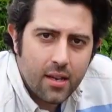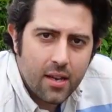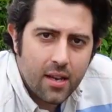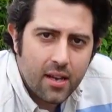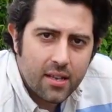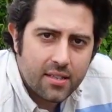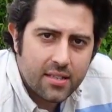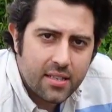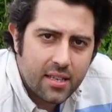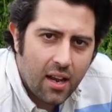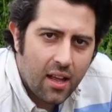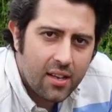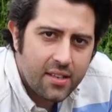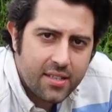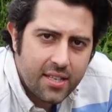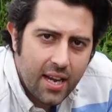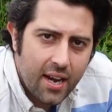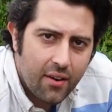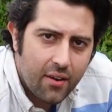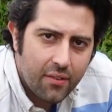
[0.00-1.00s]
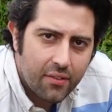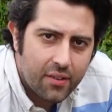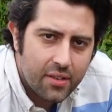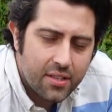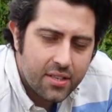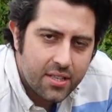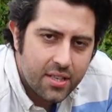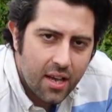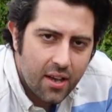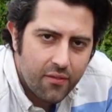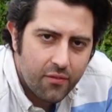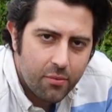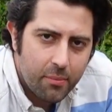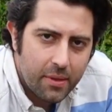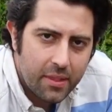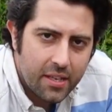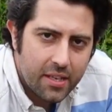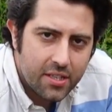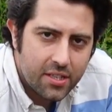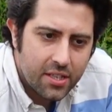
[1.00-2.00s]
A slight area of concern for me
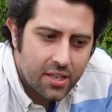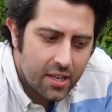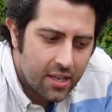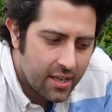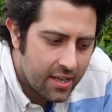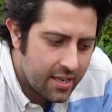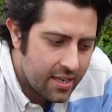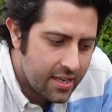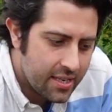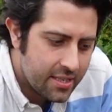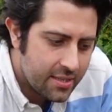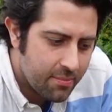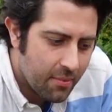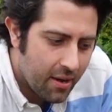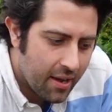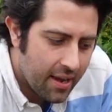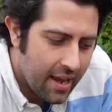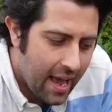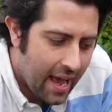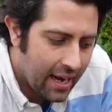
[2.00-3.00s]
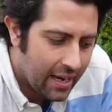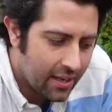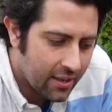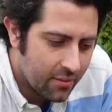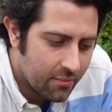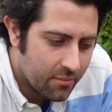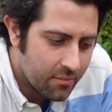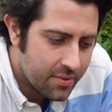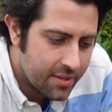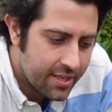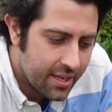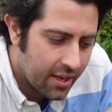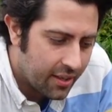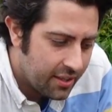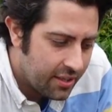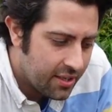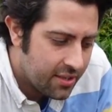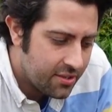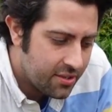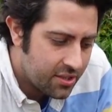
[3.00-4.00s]
this year is my alliums. The
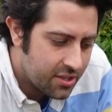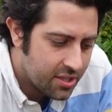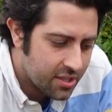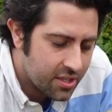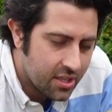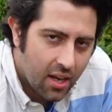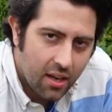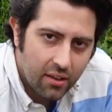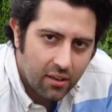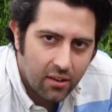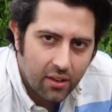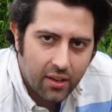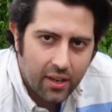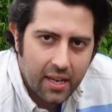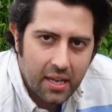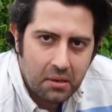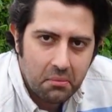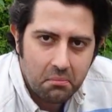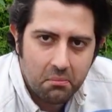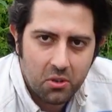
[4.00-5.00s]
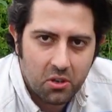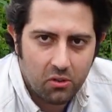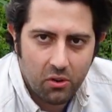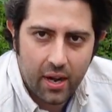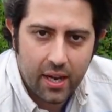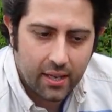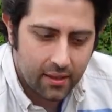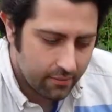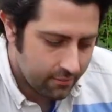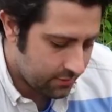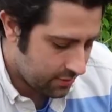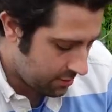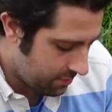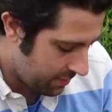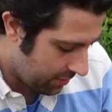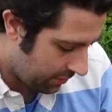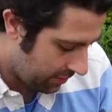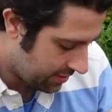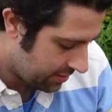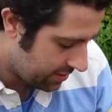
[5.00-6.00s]
onions just aren't looking great, to
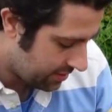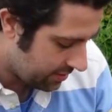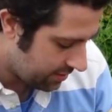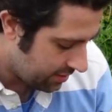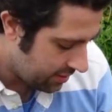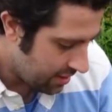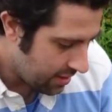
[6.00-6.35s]
be honest.